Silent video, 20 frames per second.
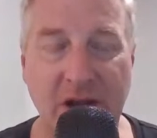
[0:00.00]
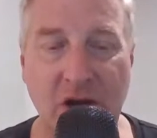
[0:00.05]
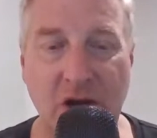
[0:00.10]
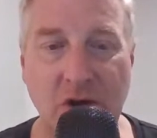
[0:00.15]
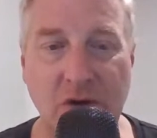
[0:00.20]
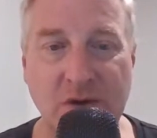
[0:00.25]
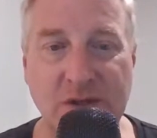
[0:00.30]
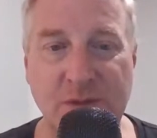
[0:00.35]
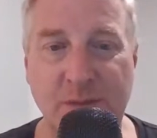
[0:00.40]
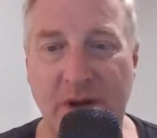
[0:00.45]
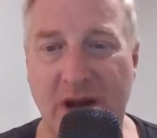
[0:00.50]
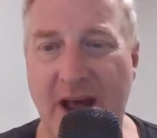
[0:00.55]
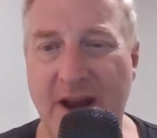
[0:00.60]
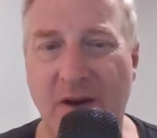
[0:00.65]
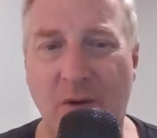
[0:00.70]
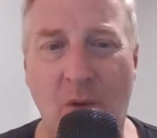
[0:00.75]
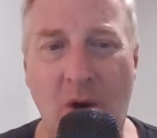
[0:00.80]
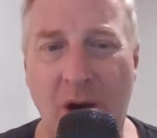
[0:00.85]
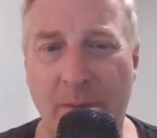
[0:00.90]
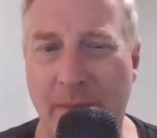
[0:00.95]
knows, but I
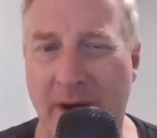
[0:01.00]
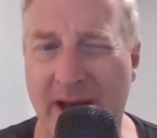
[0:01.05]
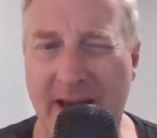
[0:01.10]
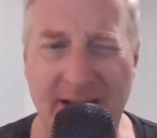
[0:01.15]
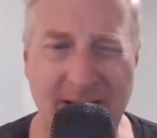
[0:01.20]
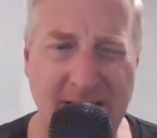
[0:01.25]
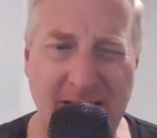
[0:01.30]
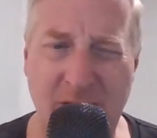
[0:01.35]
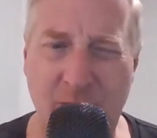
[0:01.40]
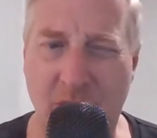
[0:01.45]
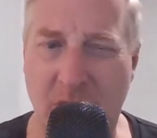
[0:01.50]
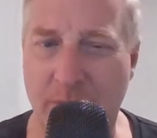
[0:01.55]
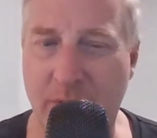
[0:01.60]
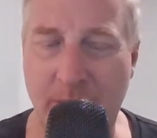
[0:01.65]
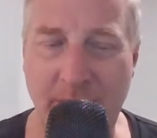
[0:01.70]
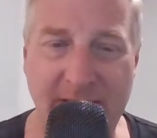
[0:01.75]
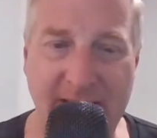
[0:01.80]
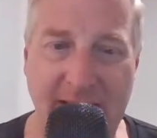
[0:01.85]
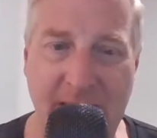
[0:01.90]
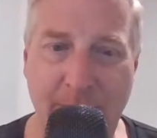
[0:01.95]
don't want my I don't want to put
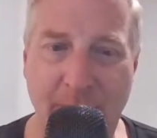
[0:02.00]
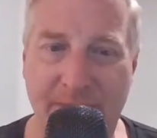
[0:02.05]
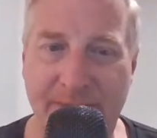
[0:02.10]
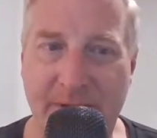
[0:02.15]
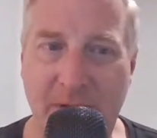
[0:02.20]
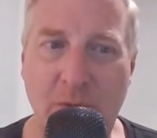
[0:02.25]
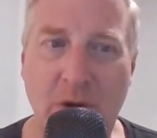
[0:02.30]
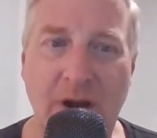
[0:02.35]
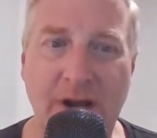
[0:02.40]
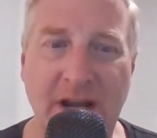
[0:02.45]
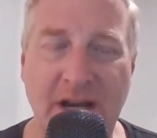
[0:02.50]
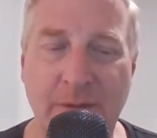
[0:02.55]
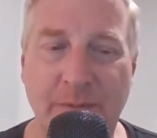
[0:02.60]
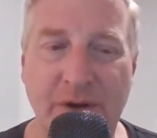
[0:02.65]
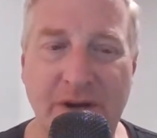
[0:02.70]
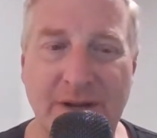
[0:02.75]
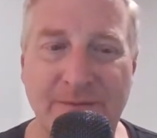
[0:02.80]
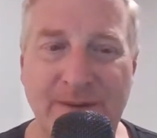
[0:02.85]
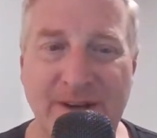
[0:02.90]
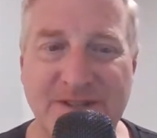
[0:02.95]
my name on there. We're not going to
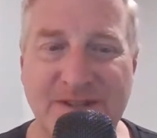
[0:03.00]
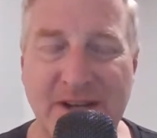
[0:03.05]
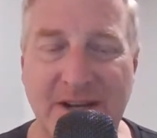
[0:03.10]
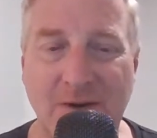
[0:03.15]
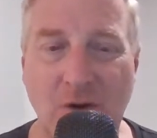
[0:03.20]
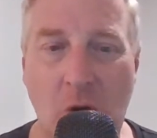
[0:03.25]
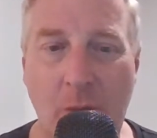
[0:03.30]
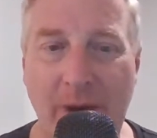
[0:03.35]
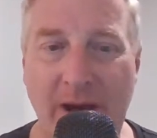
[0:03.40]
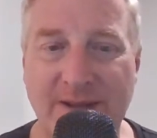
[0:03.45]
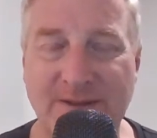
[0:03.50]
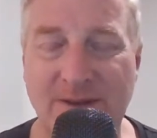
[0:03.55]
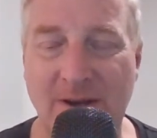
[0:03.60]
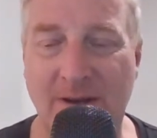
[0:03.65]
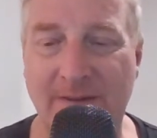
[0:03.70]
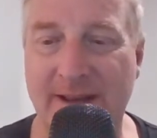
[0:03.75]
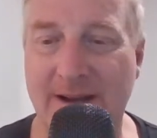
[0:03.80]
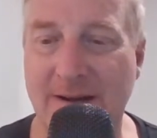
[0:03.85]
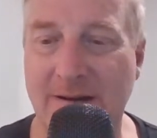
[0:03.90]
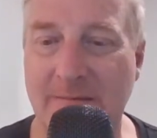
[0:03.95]
put investing nomads
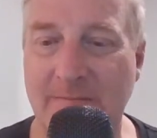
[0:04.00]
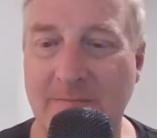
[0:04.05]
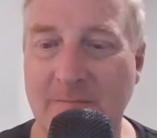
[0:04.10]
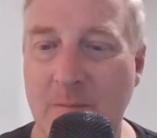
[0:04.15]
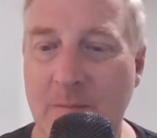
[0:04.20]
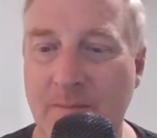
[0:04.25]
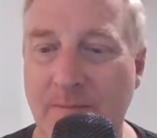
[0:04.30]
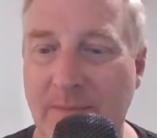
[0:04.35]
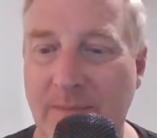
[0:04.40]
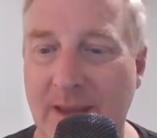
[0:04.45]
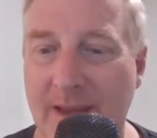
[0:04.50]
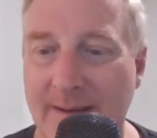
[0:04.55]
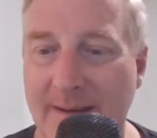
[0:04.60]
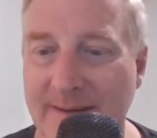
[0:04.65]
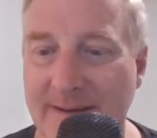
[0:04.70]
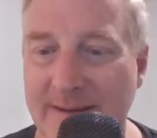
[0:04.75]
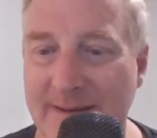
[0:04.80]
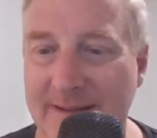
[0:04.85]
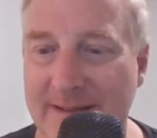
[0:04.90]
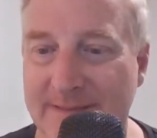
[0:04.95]
on there.
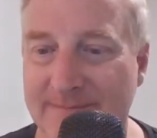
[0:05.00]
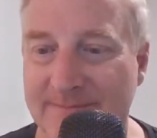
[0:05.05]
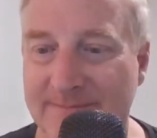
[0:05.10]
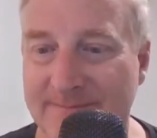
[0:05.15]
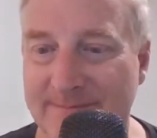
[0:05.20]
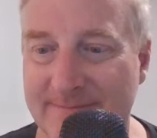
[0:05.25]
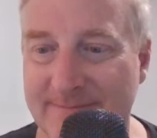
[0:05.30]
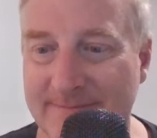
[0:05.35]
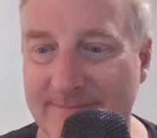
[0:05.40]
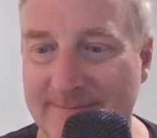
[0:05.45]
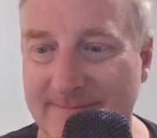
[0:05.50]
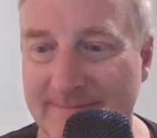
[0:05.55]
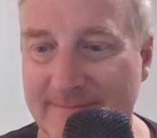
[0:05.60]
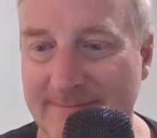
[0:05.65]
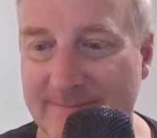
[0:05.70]
Hmm.